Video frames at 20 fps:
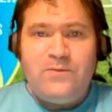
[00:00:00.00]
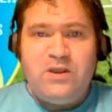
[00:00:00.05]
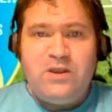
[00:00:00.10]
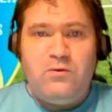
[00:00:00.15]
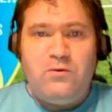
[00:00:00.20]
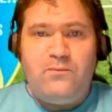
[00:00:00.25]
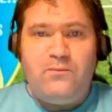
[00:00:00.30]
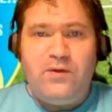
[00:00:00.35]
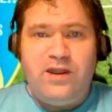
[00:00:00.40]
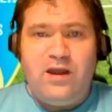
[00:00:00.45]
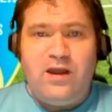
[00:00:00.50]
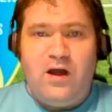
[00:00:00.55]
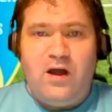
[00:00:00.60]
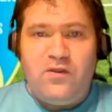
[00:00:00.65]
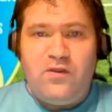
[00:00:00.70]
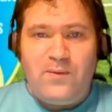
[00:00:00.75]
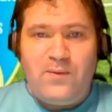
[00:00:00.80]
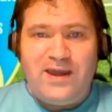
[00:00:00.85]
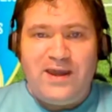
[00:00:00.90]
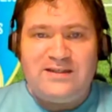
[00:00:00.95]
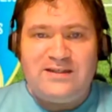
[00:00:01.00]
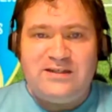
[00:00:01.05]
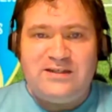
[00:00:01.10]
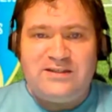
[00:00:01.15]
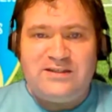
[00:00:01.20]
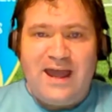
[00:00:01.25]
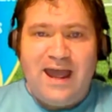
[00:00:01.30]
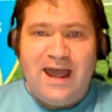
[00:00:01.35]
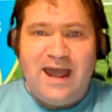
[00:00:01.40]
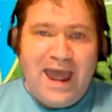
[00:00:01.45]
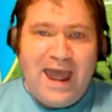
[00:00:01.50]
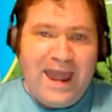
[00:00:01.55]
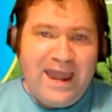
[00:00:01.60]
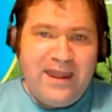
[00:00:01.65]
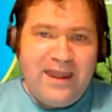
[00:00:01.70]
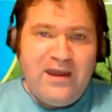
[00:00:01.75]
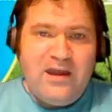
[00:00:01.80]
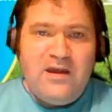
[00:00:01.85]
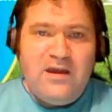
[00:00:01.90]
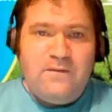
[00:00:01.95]
it will be on the basis that
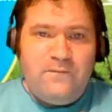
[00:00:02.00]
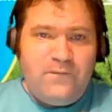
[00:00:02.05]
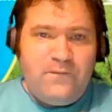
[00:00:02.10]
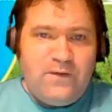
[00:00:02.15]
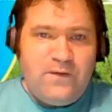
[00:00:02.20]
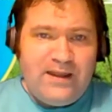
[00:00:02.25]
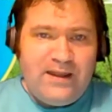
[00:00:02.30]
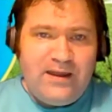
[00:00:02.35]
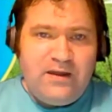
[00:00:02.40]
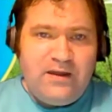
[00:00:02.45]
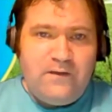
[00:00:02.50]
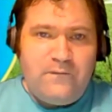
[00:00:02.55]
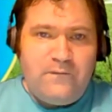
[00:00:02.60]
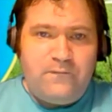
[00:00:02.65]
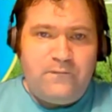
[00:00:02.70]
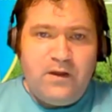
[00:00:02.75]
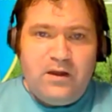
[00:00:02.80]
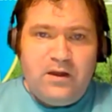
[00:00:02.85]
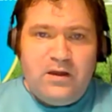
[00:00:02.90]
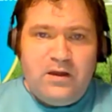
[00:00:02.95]
A, Villa have